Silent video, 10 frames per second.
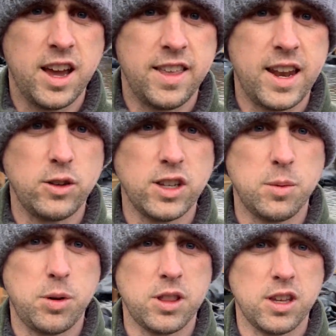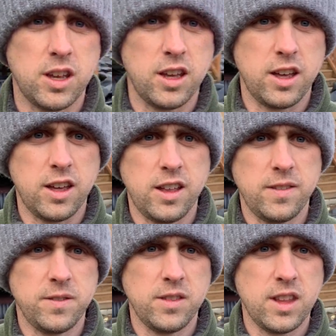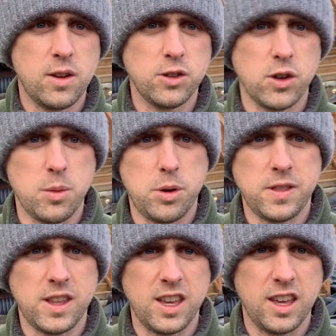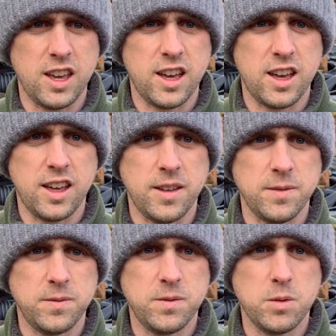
And then I was gonna put the, I was going to put the uh,